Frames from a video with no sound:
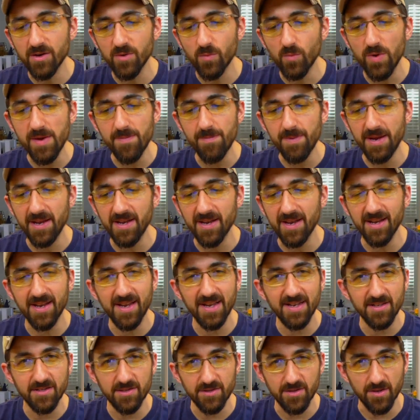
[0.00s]
weeping at
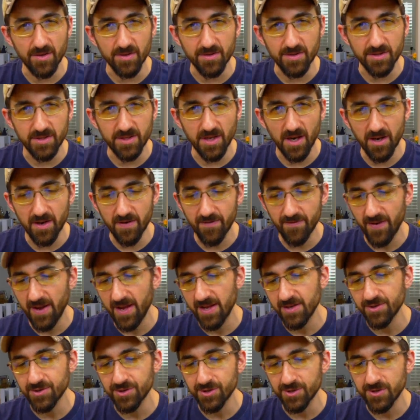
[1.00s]
insults
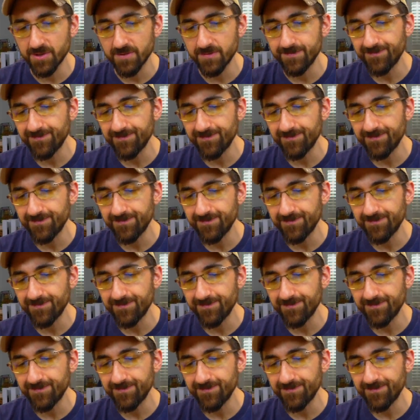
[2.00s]
unavenged?